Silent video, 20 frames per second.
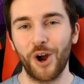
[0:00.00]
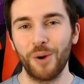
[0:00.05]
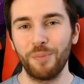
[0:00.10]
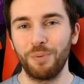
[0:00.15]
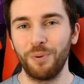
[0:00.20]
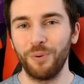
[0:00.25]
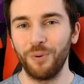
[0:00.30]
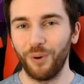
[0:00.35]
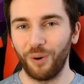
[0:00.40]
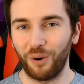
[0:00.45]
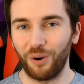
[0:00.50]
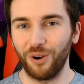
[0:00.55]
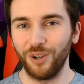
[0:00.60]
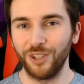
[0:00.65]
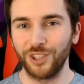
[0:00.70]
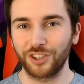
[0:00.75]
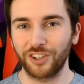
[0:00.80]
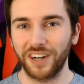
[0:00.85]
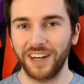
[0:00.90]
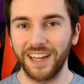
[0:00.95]
Opal
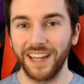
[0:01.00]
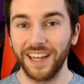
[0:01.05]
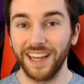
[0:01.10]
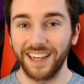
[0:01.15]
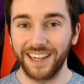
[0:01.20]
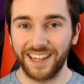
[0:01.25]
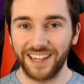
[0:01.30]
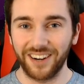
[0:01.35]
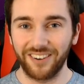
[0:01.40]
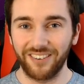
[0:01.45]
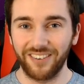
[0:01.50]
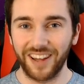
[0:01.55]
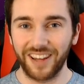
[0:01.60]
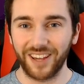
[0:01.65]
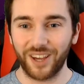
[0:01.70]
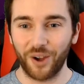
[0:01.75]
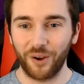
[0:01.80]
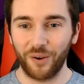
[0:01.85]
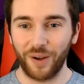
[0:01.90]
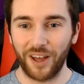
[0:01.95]
Andre
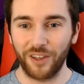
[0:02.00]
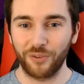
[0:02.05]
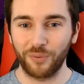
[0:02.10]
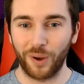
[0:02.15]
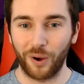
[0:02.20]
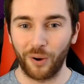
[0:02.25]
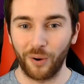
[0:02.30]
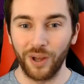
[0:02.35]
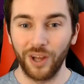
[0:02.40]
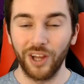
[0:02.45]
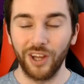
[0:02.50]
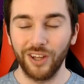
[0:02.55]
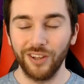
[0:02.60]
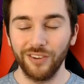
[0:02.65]
Kirilenko as well.